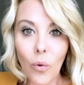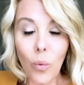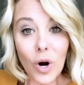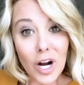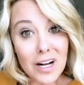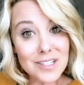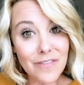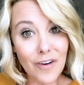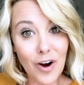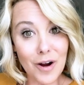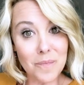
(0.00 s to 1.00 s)
works
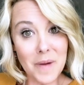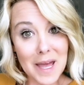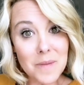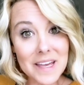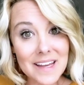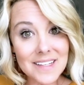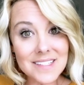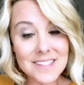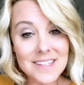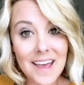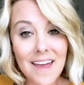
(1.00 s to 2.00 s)
for our
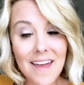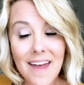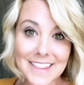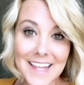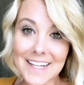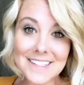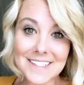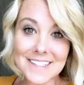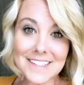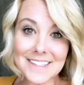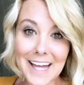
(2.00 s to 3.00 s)
babies.
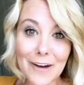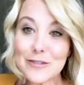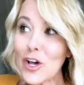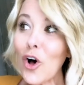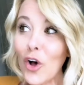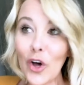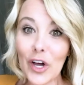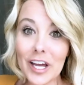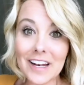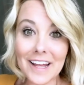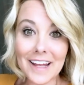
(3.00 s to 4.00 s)
That was all
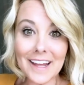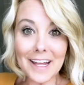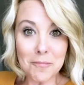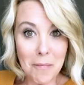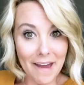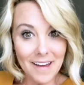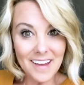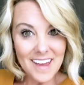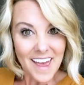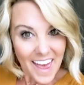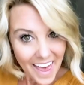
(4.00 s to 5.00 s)
good in my
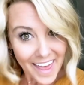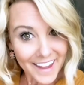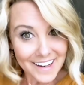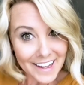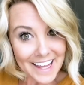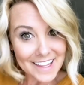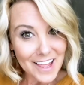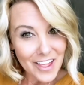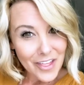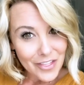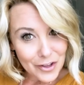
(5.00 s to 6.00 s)
head. Like,
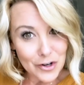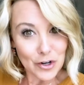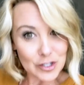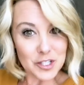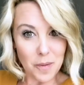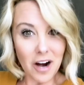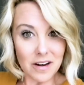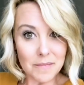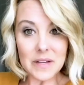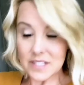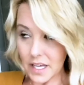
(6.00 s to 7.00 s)
the nurse part of
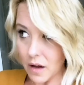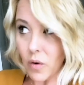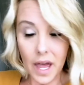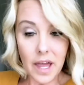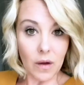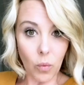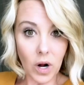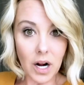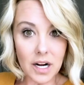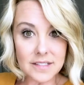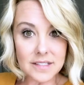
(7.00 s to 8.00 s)
me was like, okay, it
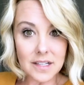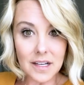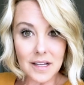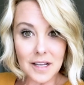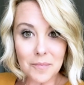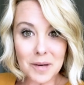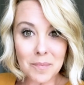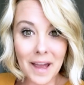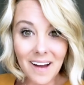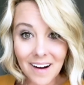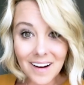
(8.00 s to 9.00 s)
works. But in
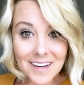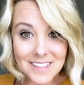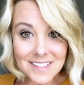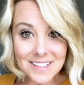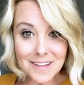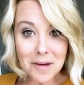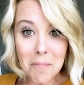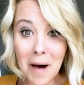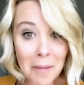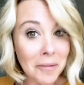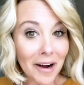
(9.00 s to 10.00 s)
my heart, the
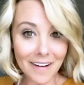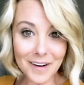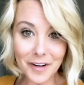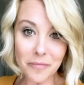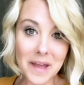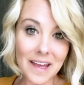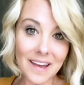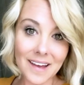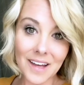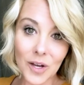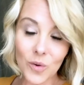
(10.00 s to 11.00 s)
mama heart of me
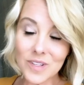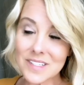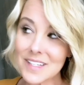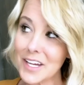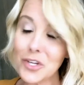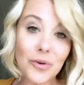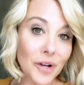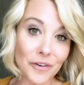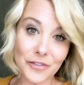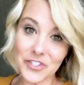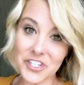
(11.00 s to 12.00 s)
was like, you don't
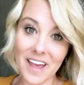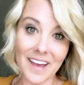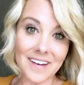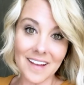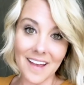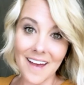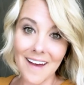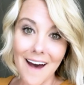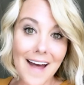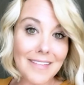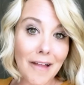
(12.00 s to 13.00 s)
understand.
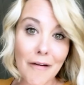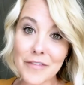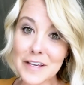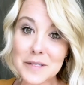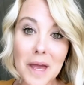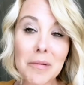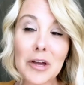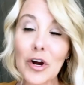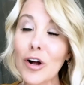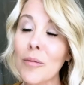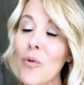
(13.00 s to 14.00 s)
I love this baby
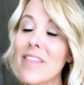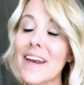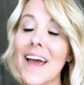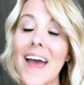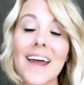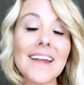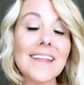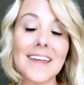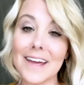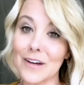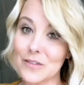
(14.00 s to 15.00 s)
girl more than
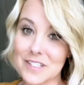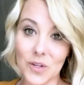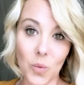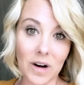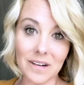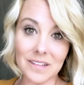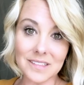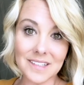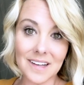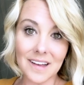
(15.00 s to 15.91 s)
anything else in the world.